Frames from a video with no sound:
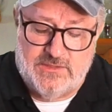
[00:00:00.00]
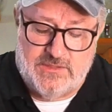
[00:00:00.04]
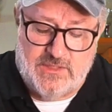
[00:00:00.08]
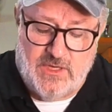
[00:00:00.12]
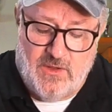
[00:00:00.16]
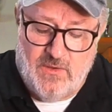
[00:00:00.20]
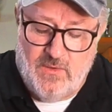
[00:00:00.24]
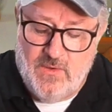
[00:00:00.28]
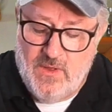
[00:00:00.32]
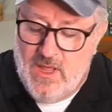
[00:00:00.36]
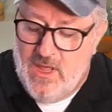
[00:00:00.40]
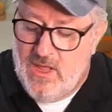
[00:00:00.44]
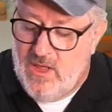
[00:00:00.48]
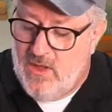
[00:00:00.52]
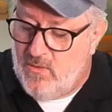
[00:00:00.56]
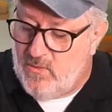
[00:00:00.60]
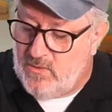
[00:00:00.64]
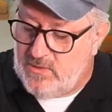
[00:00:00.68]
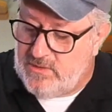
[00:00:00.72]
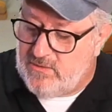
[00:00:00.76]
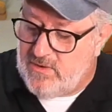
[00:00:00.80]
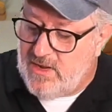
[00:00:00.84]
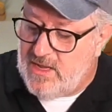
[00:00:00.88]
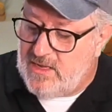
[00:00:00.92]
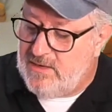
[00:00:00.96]
So
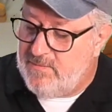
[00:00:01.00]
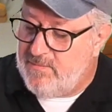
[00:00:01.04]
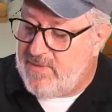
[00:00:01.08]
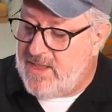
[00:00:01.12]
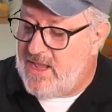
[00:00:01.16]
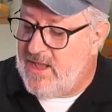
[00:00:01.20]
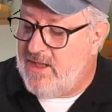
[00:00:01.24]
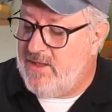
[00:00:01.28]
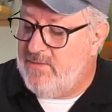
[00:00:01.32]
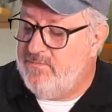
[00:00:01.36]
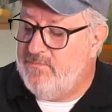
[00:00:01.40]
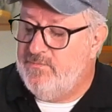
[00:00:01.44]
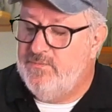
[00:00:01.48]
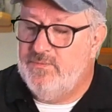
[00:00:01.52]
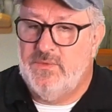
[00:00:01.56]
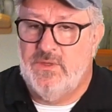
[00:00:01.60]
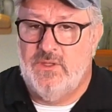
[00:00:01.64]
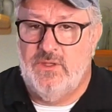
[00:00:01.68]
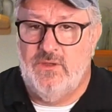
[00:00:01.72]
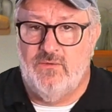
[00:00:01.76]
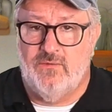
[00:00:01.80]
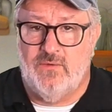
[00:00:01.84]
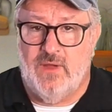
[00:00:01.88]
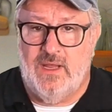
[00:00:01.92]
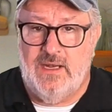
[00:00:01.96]
when you're out and about,
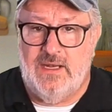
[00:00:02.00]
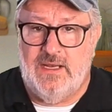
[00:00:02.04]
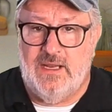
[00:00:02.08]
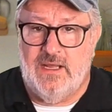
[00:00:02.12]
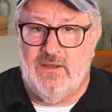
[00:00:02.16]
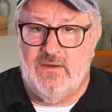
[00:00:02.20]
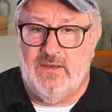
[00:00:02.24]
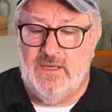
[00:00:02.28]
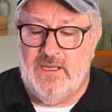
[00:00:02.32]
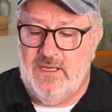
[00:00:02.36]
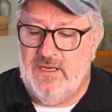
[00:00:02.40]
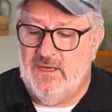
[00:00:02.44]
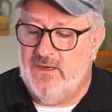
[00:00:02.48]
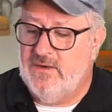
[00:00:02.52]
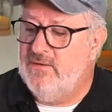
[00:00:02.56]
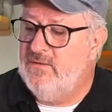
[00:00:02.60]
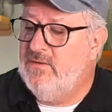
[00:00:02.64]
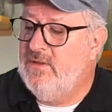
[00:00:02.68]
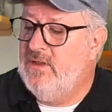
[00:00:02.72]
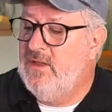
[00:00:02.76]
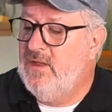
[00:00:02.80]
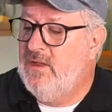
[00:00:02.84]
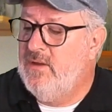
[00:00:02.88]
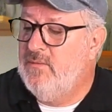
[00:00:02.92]
you write it down here,